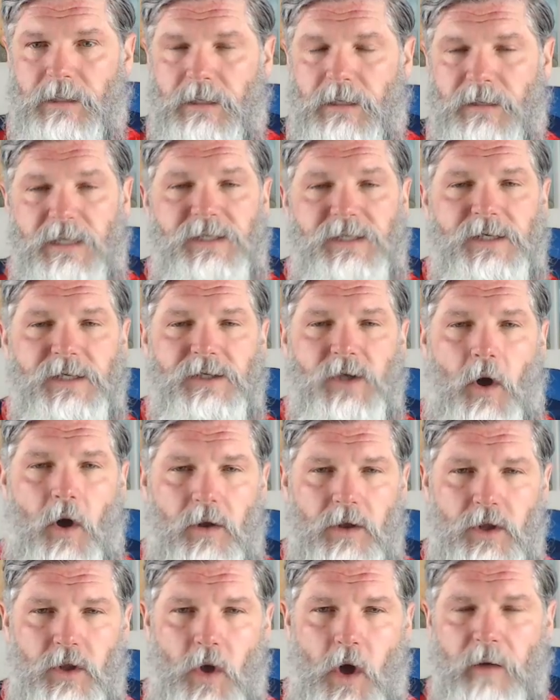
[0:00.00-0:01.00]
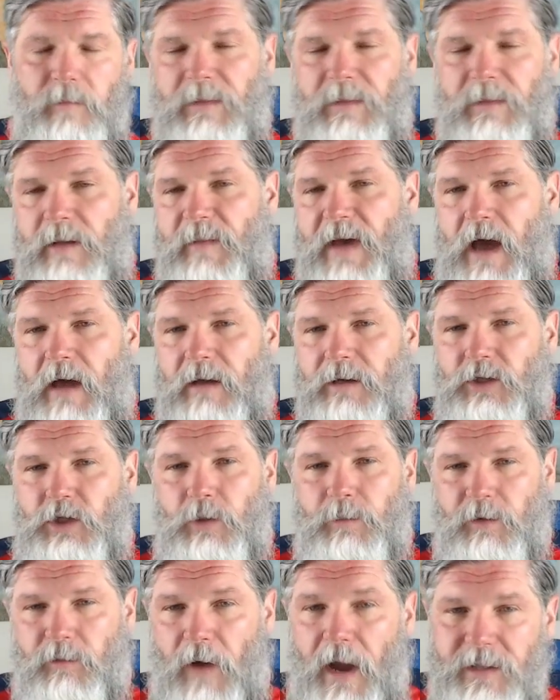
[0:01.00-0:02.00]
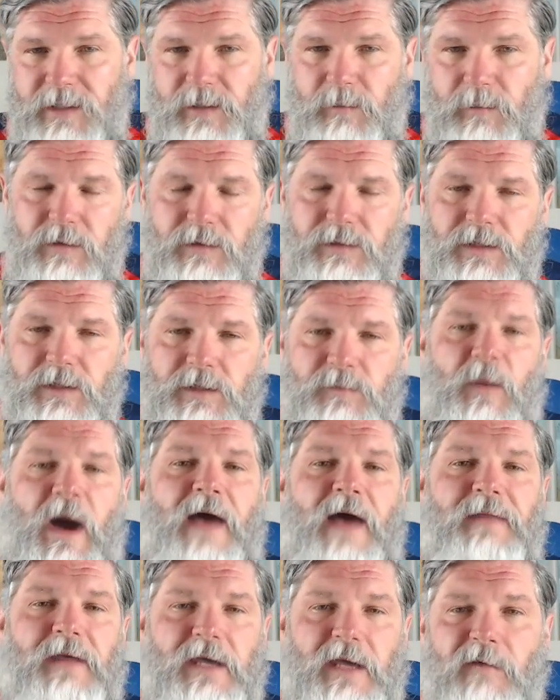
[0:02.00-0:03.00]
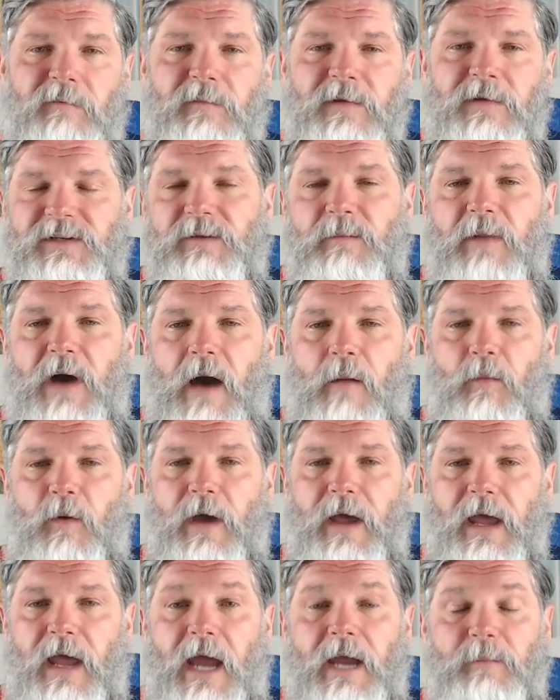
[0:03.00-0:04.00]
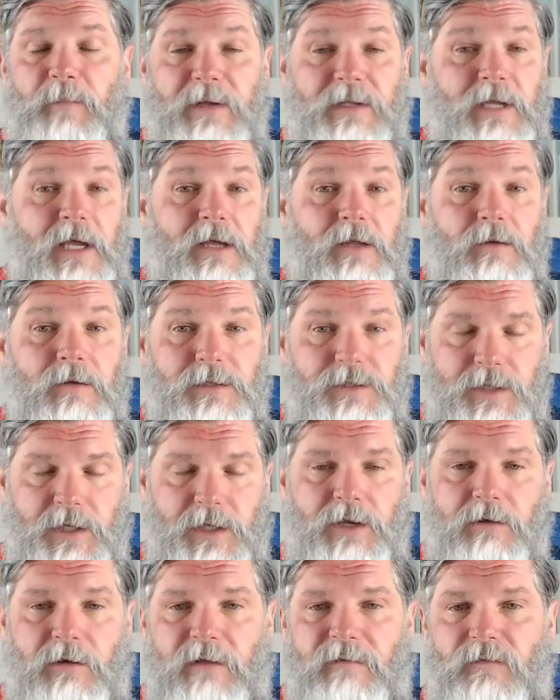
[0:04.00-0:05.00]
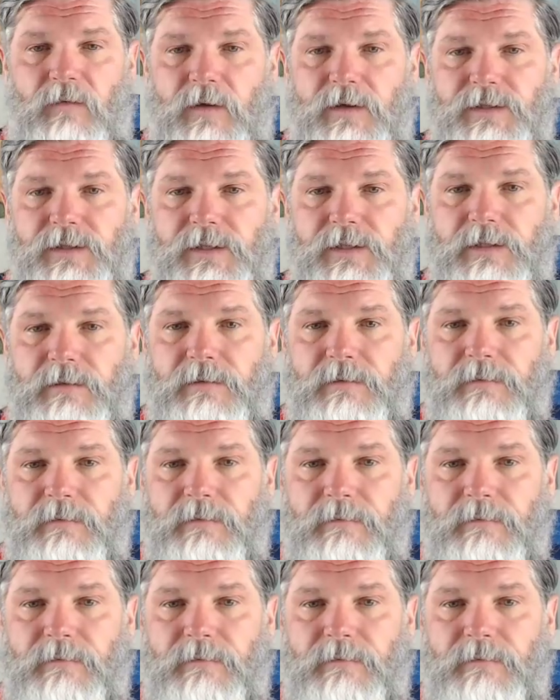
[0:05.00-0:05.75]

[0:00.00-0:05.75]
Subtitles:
This has all along been about human rights abuses by the government of Zimbabwe and in particular its security forces.